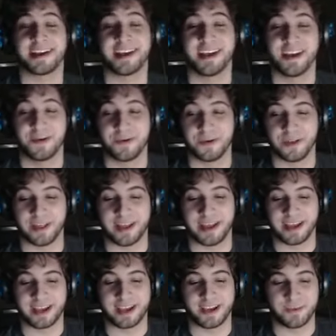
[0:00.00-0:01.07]
We're
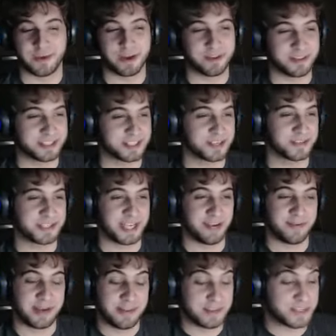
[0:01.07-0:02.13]
like, well, let's go see if
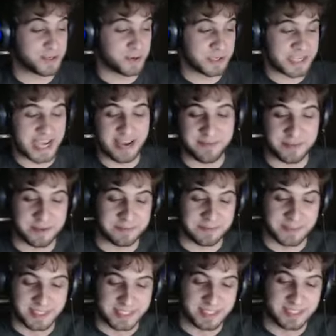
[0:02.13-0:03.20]
any of the stores have them.
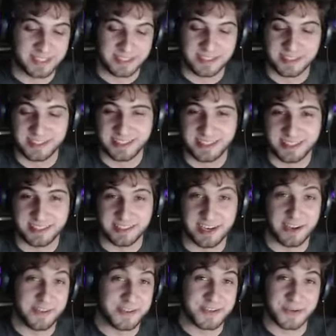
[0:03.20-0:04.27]
Mm-hmm. None of
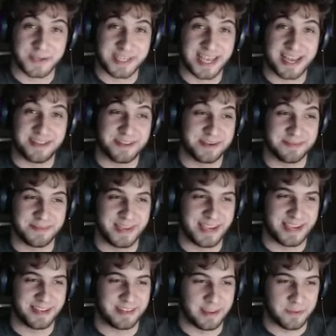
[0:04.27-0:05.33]
the stores had them,
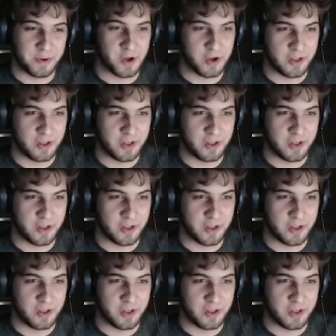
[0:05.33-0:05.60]
and they were all closed.